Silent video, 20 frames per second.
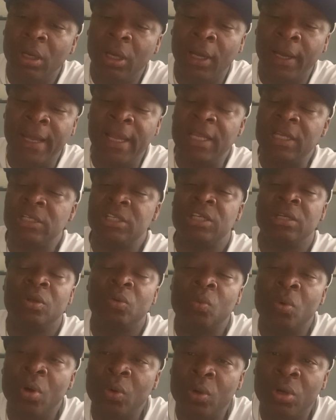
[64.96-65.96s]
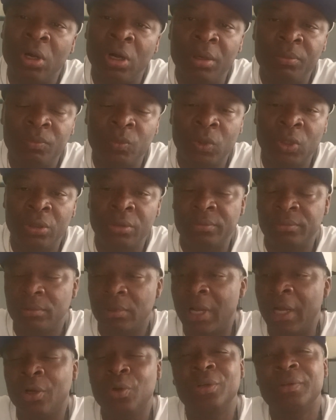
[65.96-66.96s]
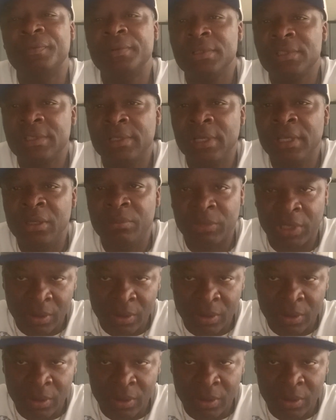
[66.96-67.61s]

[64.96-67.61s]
I actually woke up, I couldn't even sleep.